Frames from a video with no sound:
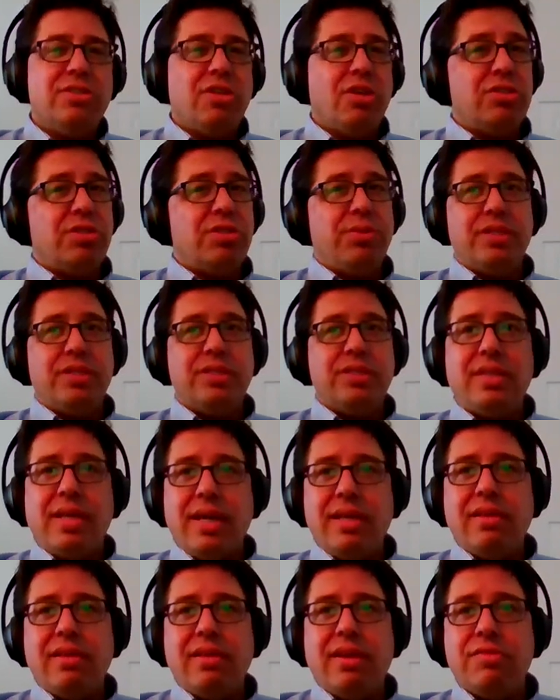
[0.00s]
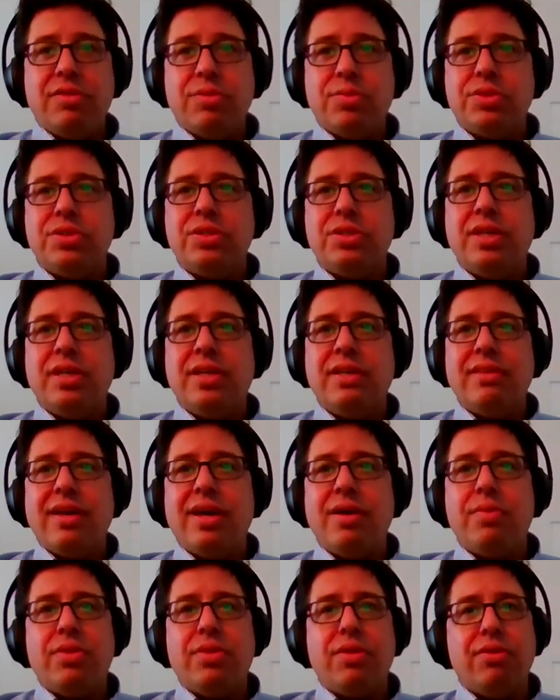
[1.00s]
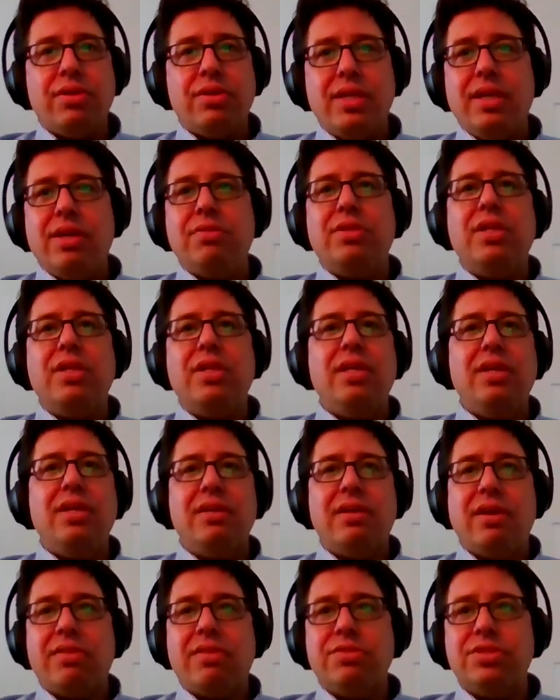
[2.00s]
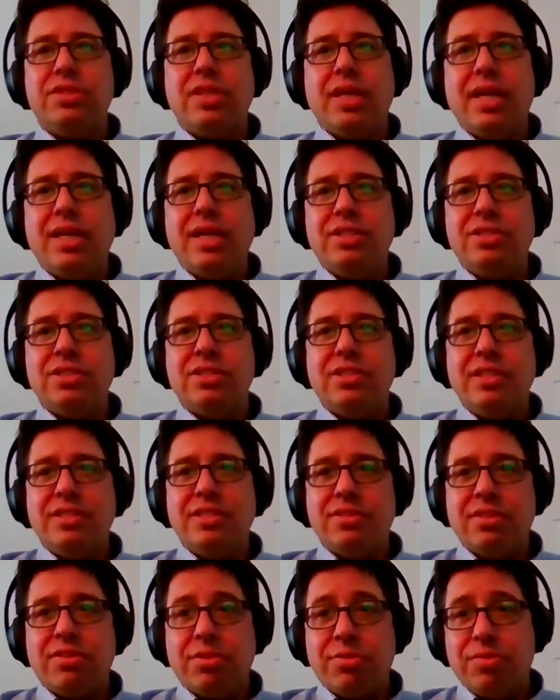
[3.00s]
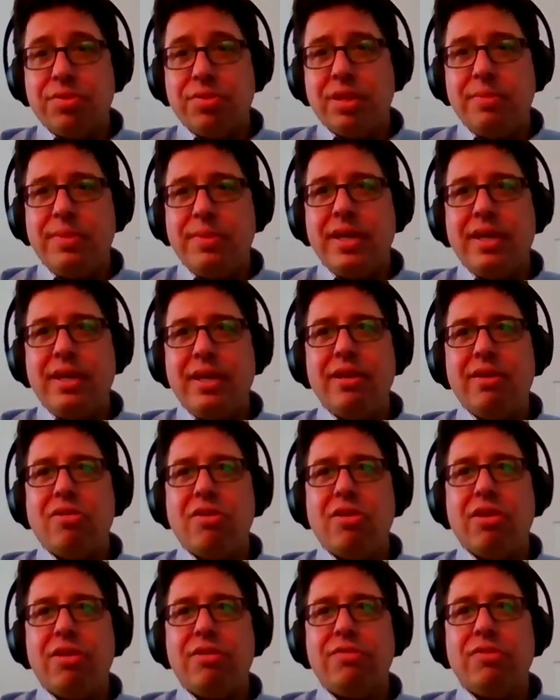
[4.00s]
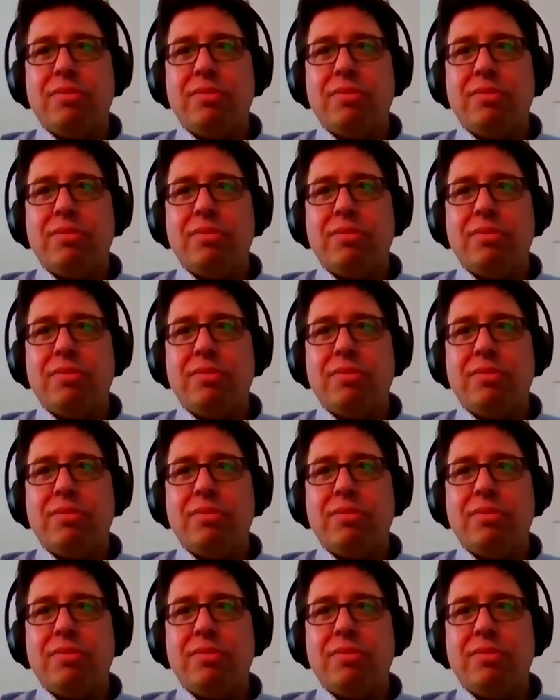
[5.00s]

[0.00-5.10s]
It's also at the state level. We're seeing that with their DOT and other state agencies, that they're really being hit